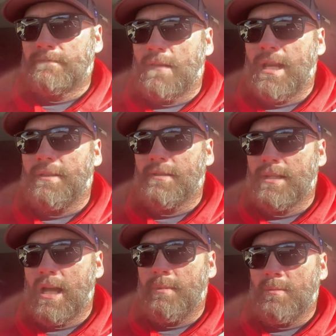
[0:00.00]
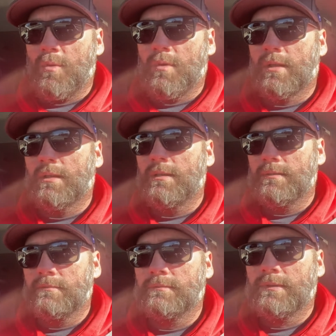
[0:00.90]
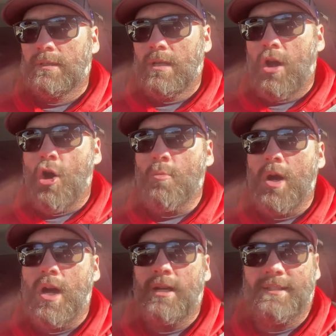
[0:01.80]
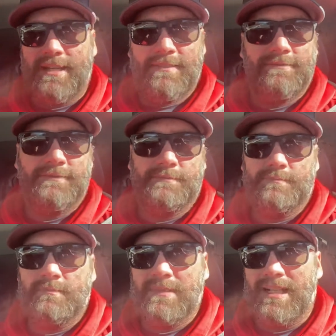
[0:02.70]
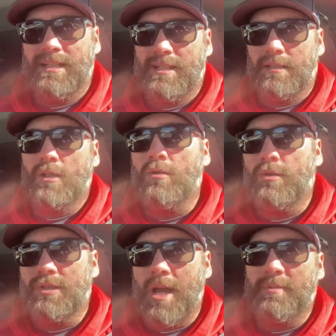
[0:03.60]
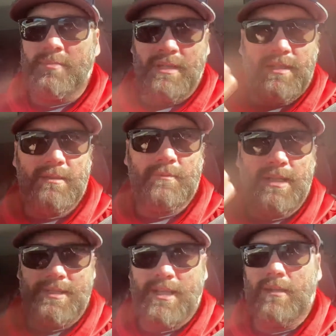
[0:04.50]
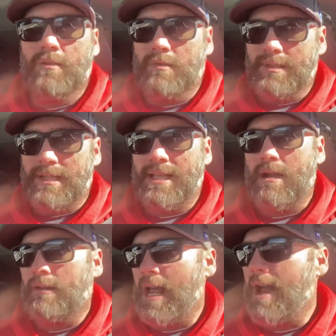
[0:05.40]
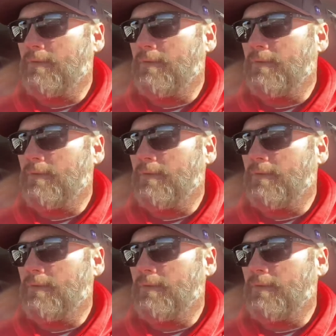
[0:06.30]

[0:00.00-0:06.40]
God, there's gotta be more. Omaha Knife. that is a local shop to me, and when I say local, it's like an hour and a half